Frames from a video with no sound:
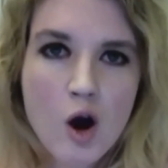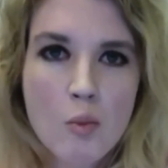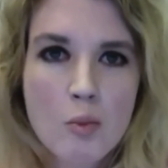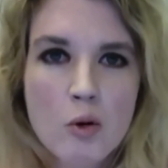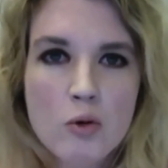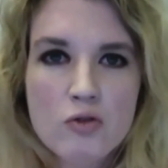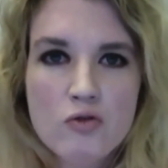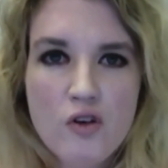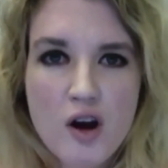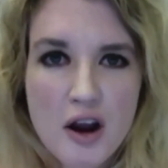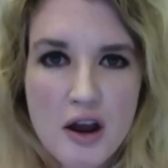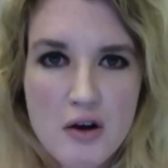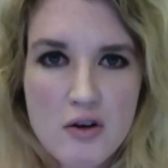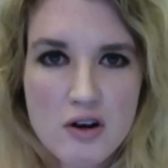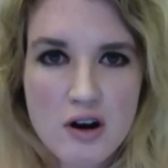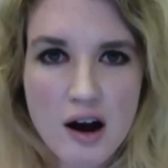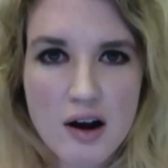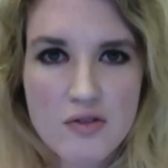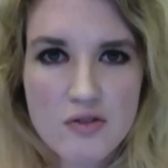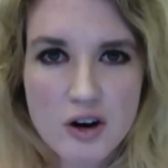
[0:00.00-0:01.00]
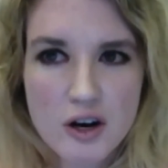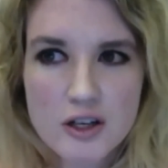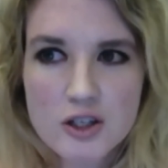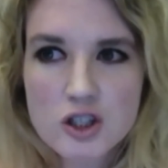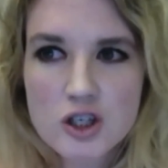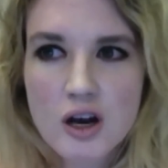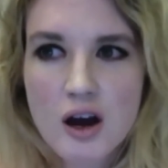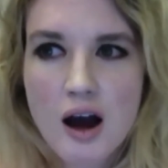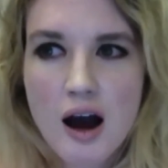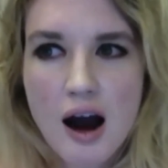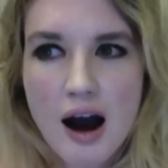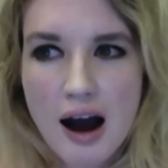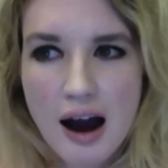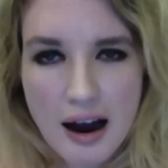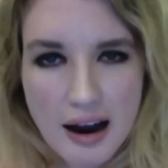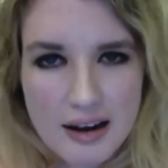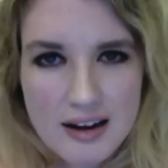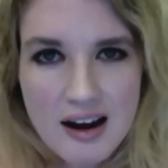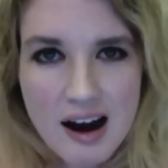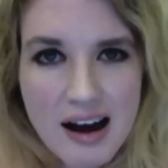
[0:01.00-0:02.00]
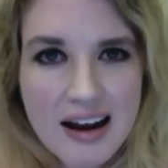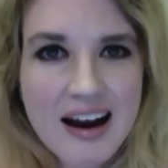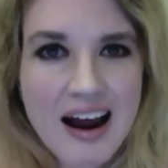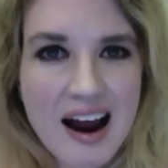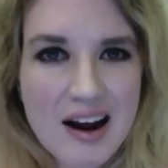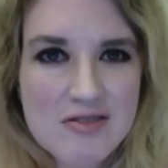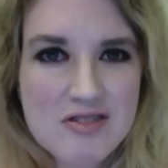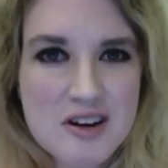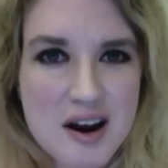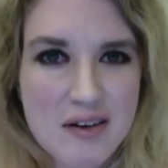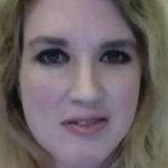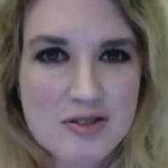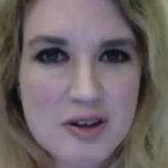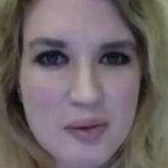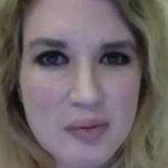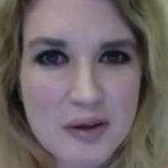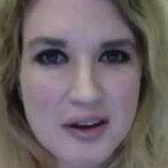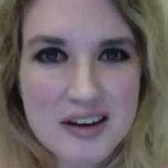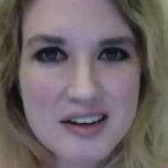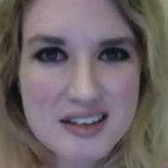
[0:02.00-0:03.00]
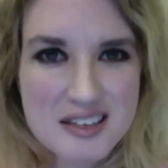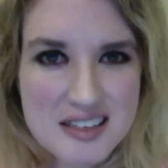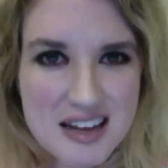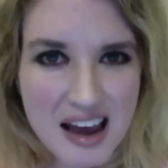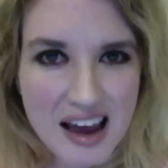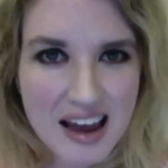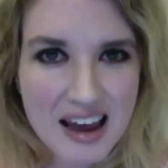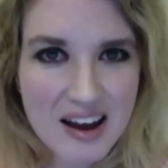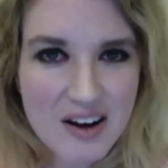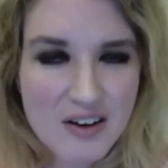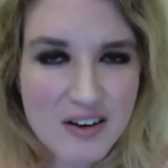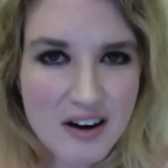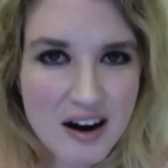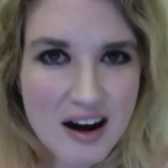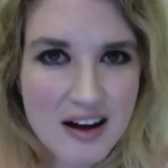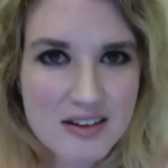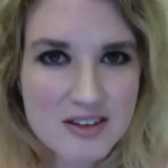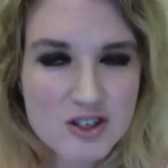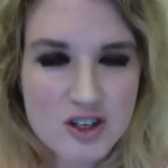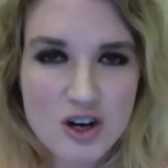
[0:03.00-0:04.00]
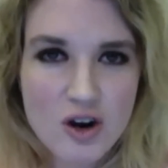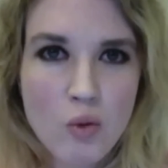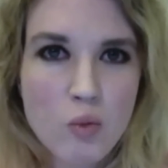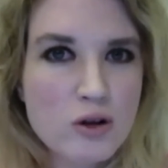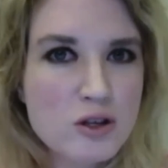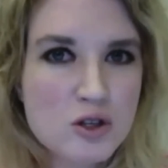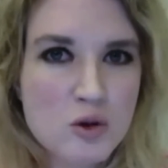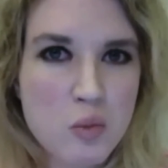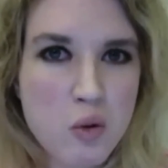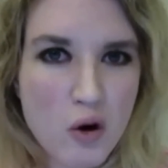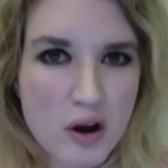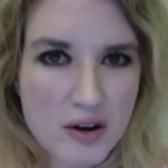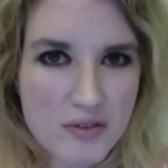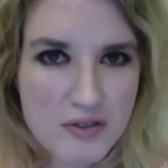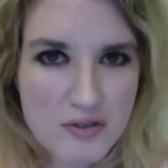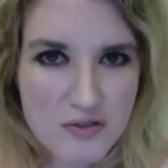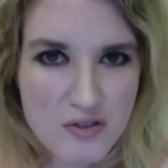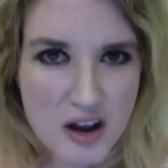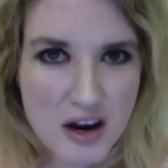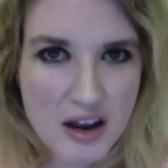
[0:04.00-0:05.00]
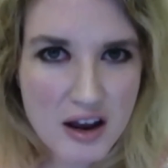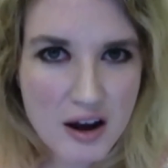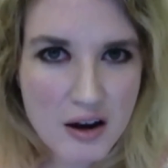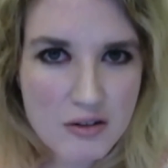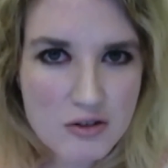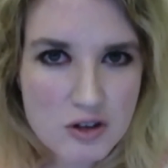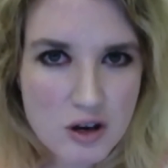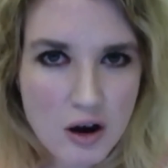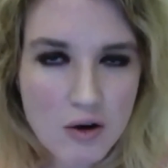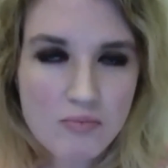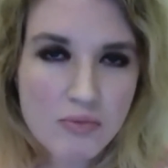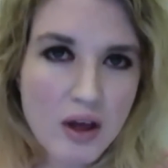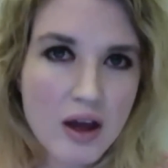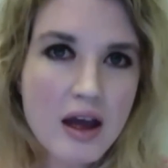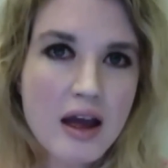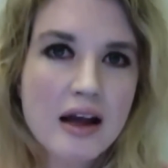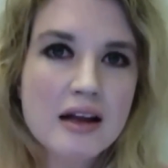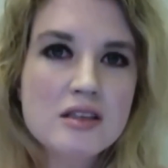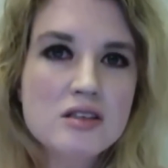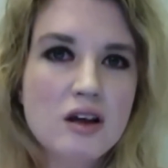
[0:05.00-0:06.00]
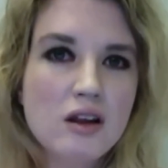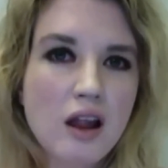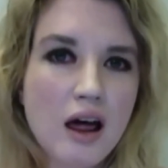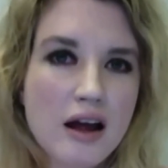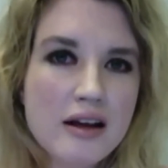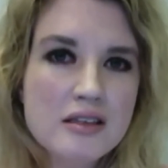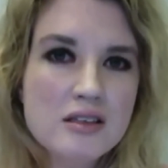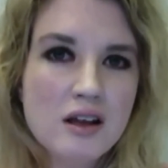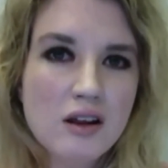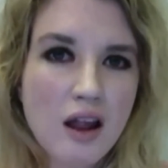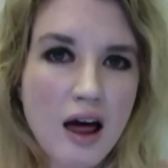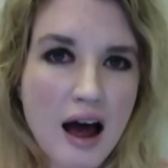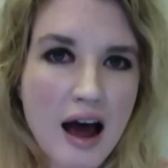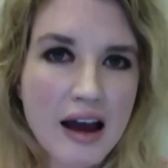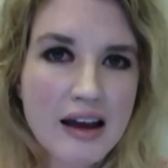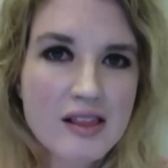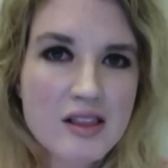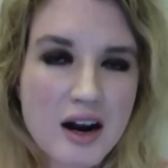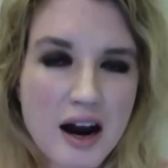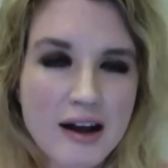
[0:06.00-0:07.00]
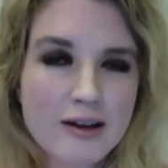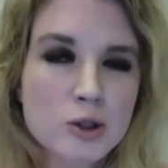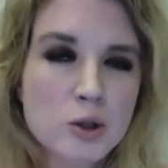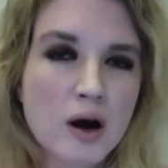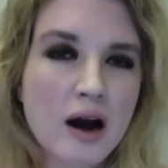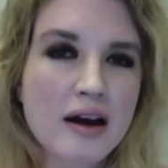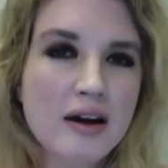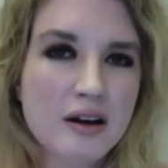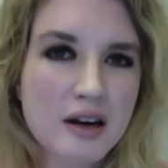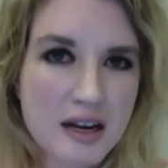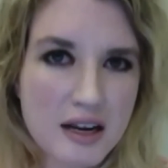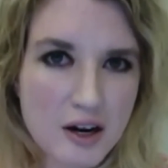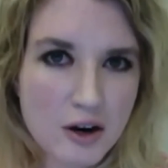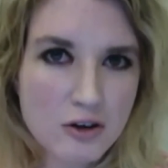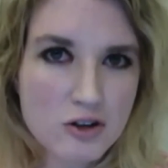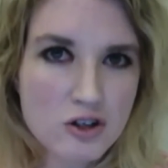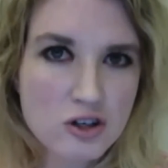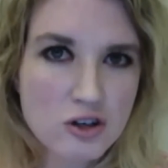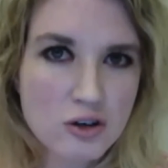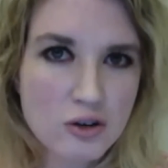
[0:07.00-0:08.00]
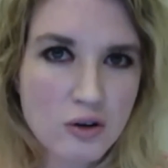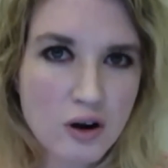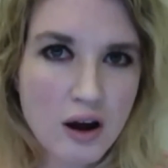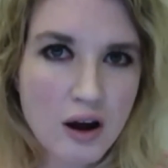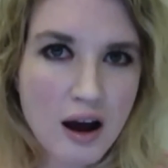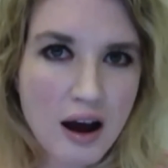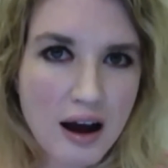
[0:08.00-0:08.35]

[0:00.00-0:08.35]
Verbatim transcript: But with video coverage, I kind of have to have something to say, or else, you know, what's the point of the video? So it's a it's a line that I try to adhere to.